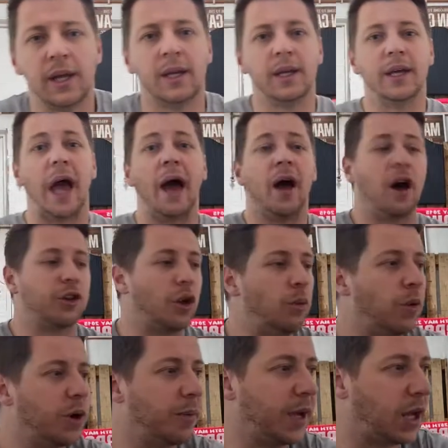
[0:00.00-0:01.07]
yeah, I don't
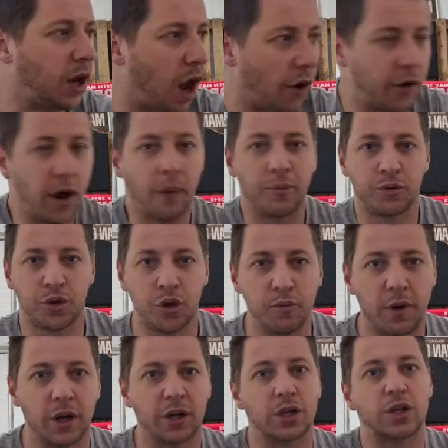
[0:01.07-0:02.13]
want to be cluttering up too
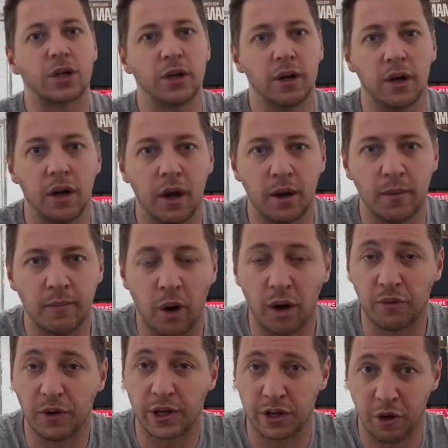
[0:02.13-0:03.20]
much. My
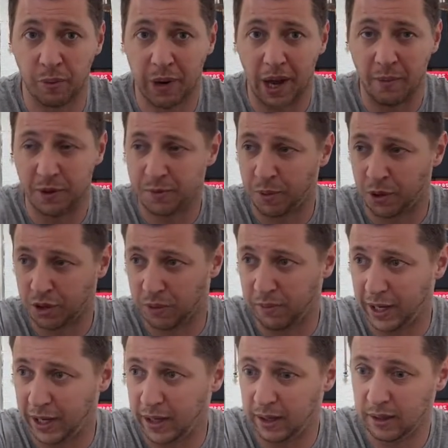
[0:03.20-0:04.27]
original plan was
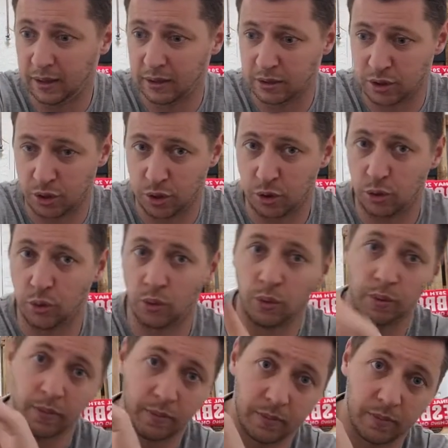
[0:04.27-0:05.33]
possibly to
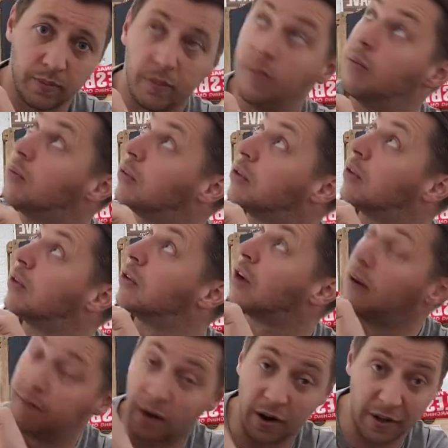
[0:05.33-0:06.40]

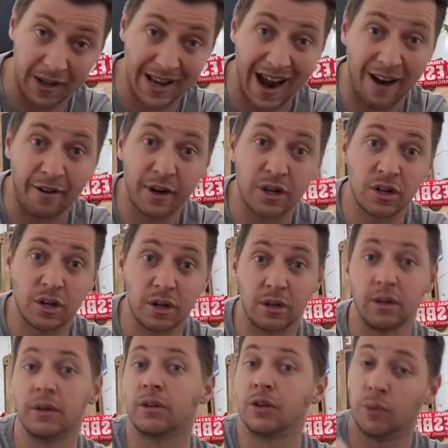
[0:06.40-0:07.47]
convert the garage
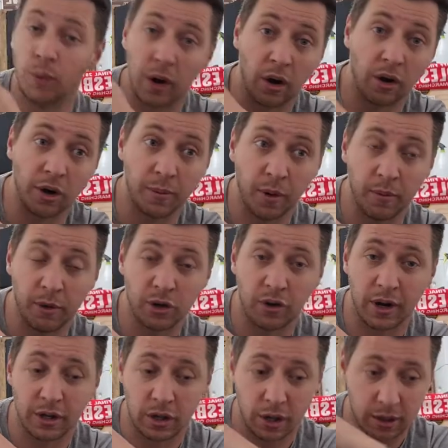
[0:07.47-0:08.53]
to where I'm going to put my
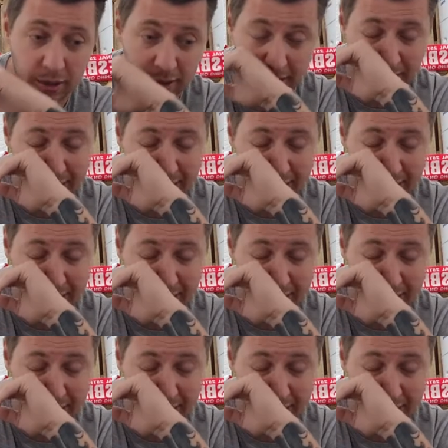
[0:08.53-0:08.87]
tarantulas,